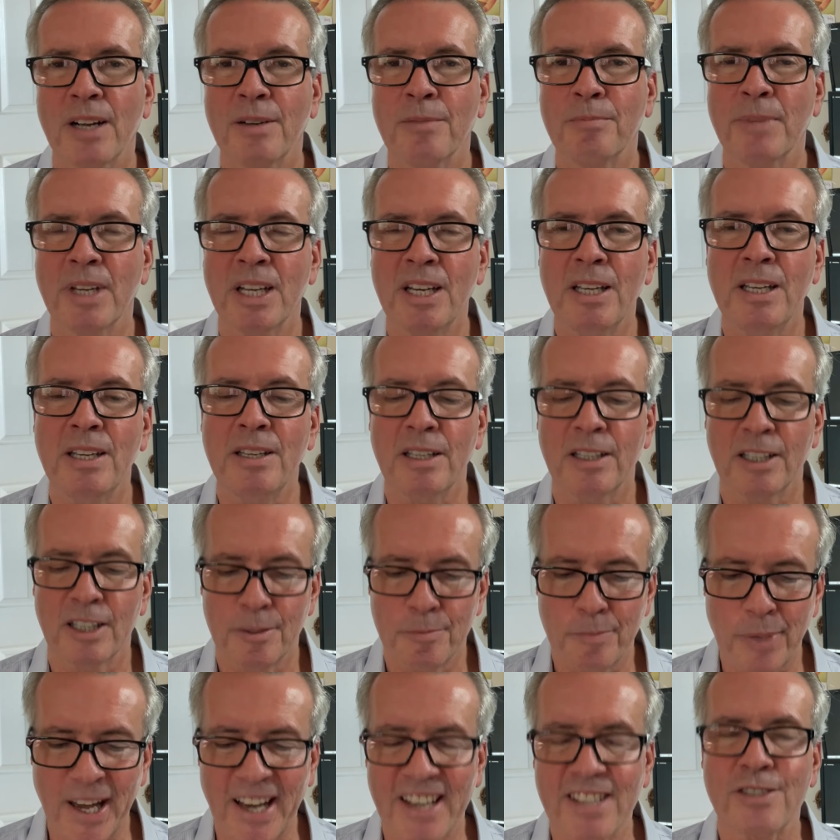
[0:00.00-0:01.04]
many uh,
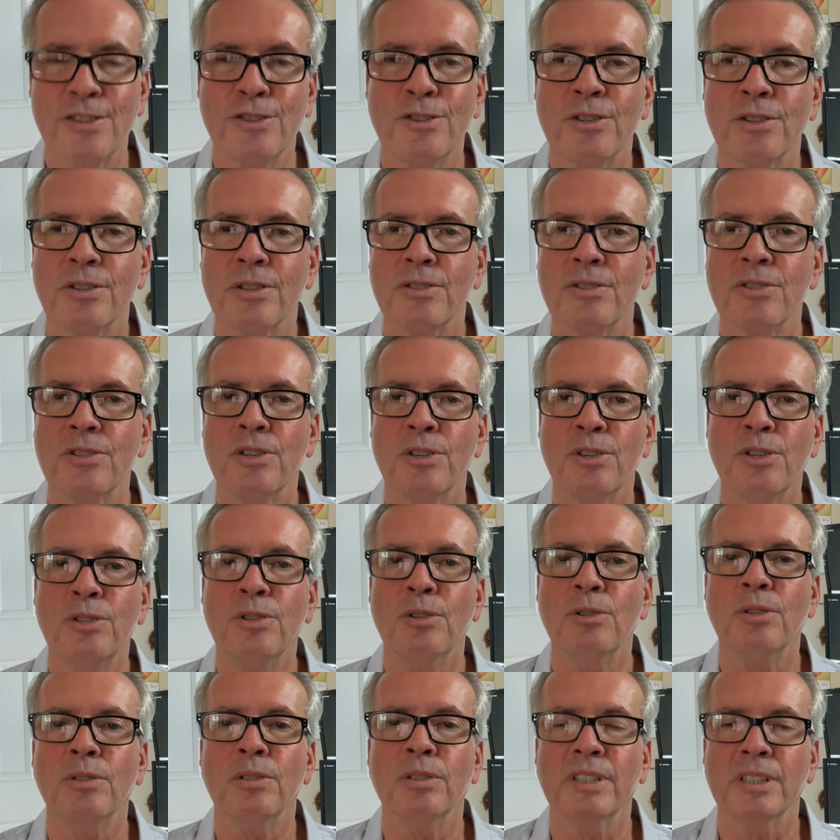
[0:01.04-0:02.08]
passengers
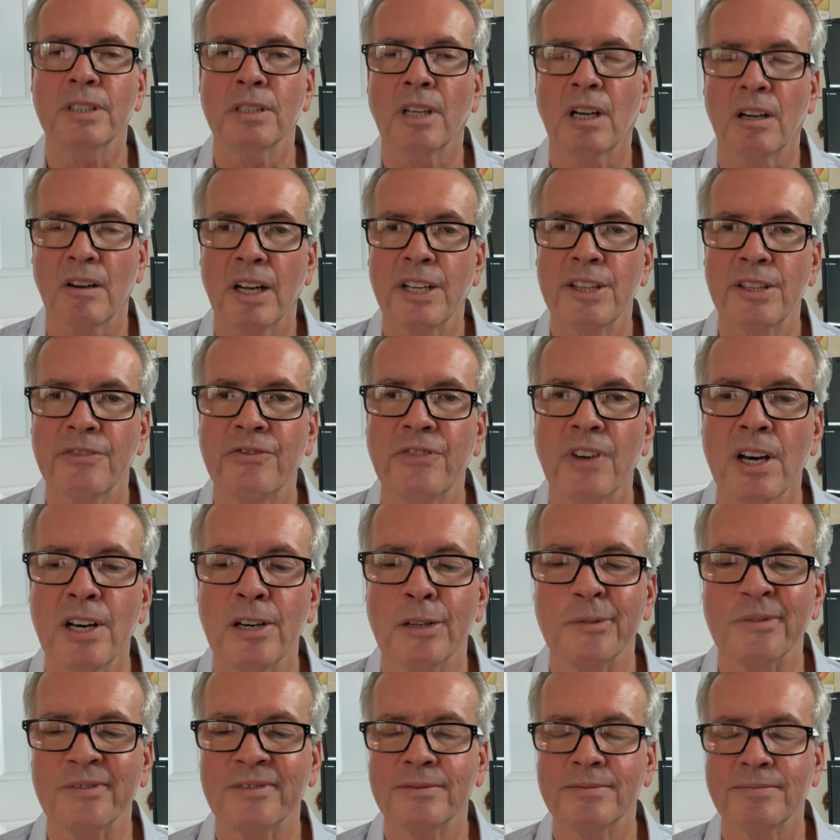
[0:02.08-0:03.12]
who are on the
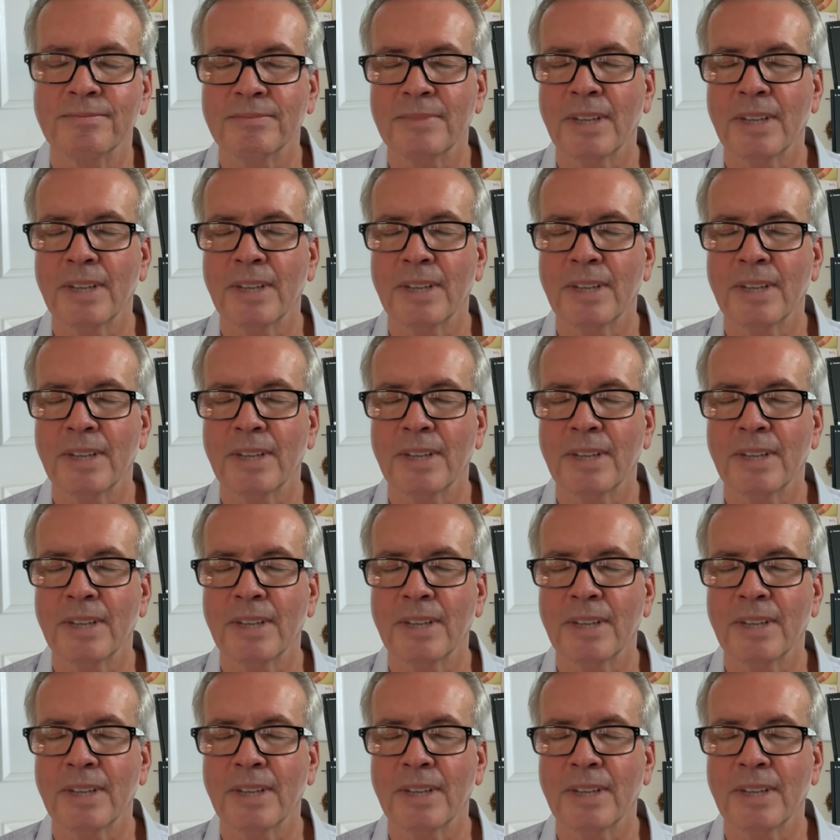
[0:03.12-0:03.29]
phone.